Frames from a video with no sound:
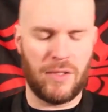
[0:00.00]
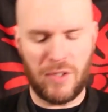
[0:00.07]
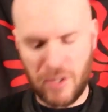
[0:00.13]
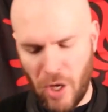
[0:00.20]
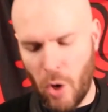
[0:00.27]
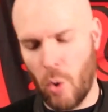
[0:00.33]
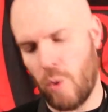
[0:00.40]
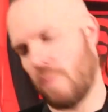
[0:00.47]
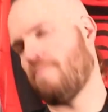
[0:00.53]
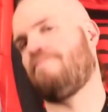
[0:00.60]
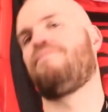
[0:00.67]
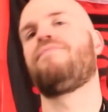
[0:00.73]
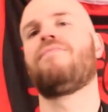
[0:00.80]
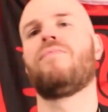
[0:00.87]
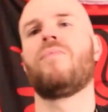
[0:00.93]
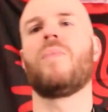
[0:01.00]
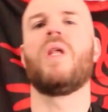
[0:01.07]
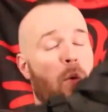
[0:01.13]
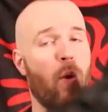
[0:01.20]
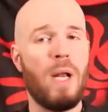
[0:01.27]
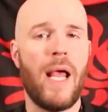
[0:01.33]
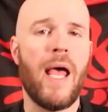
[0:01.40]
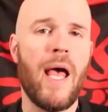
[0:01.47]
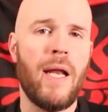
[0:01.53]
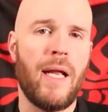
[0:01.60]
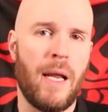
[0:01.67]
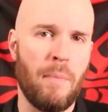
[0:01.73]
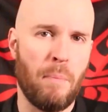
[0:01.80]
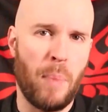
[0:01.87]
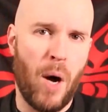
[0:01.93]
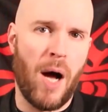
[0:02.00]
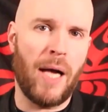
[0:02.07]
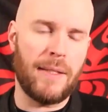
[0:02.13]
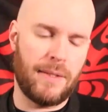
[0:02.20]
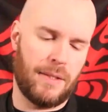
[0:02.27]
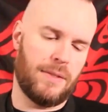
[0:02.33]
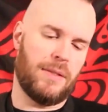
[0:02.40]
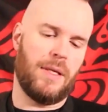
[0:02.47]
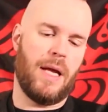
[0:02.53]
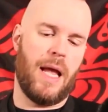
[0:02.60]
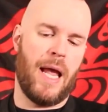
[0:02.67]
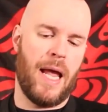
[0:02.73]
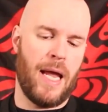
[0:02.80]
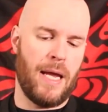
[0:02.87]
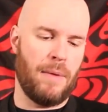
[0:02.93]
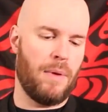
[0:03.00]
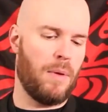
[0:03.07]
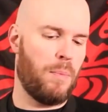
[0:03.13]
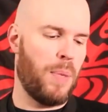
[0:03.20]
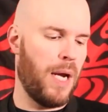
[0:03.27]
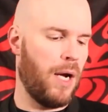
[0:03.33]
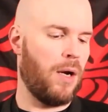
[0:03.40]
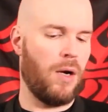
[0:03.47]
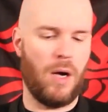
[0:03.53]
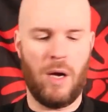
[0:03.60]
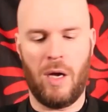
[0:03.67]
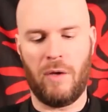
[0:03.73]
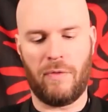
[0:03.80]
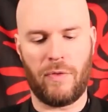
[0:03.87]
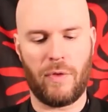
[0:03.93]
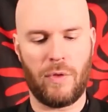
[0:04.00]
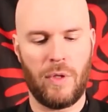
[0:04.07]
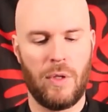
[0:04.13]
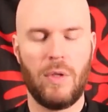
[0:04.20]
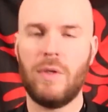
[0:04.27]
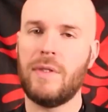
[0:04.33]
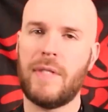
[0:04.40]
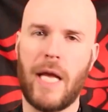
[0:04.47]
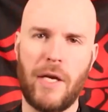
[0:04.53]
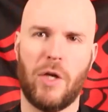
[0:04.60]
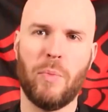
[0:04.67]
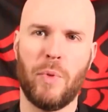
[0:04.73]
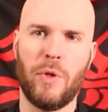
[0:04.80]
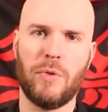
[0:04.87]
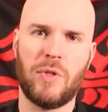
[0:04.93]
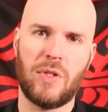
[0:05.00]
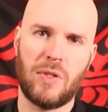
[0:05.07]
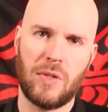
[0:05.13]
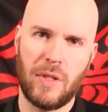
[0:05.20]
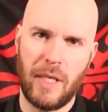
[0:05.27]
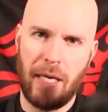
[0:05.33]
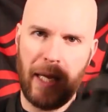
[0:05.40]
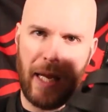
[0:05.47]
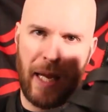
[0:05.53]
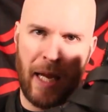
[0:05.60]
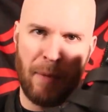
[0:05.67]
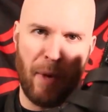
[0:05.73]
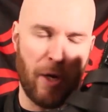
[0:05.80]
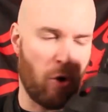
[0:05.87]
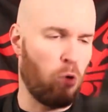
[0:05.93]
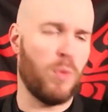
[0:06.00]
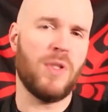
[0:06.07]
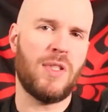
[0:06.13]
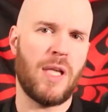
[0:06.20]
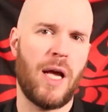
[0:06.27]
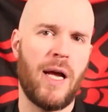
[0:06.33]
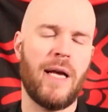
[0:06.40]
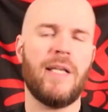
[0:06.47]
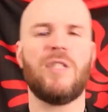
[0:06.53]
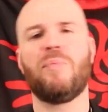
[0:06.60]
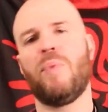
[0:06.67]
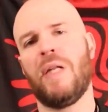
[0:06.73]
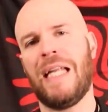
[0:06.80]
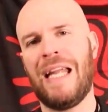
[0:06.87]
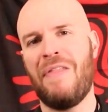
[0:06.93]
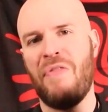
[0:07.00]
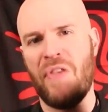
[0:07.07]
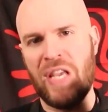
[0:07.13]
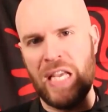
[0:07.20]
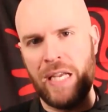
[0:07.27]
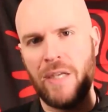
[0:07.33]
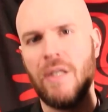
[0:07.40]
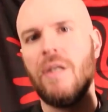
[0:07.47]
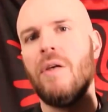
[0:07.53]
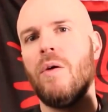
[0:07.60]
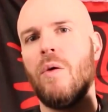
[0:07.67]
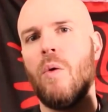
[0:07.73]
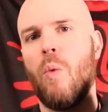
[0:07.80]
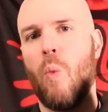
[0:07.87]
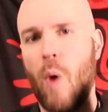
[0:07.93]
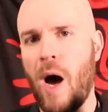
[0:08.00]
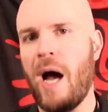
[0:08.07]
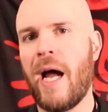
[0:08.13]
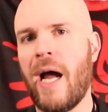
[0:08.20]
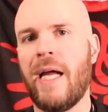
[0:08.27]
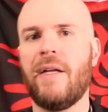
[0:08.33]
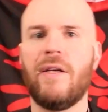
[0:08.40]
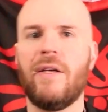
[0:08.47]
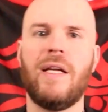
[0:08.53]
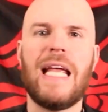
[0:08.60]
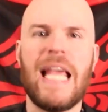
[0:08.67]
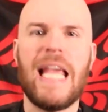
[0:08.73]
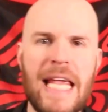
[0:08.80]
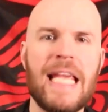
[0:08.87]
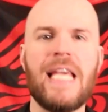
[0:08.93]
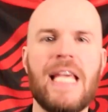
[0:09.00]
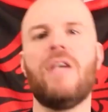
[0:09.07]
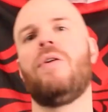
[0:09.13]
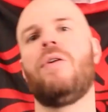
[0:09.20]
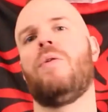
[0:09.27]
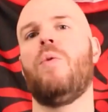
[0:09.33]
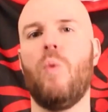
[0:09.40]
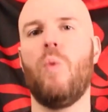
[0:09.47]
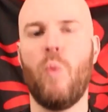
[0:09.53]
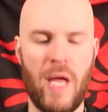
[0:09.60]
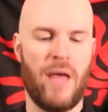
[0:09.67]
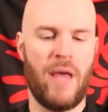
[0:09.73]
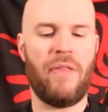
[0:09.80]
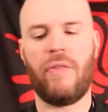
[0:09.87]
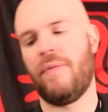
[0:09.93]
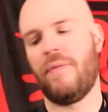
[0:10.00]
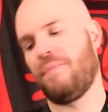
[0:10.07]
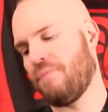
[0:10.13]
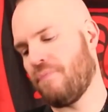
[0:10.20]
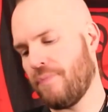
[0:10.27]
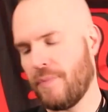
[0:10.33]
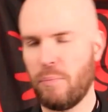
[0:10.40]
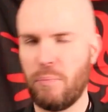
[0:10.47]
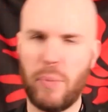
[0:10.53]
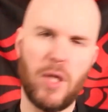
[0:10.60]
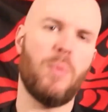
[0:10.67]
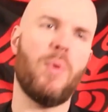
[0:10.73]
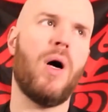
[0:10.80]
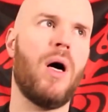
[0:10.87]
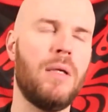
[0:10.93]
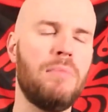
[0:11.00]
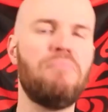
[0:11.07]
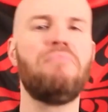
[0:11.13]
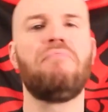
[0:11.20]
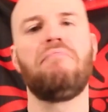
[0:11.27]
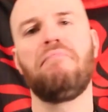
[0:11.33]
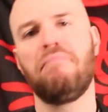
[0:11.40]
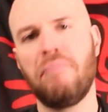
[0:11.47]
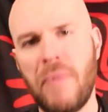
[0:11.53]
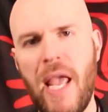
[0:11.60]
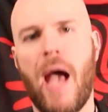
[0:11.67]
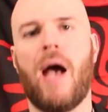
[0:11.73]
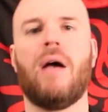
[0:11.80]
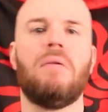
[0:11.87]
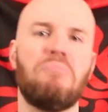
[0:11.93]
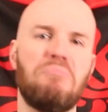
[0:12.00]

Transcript: So I went ahead and bought a pair of tanker boots in my normal size, but in the wide E width. Put them on, yeah.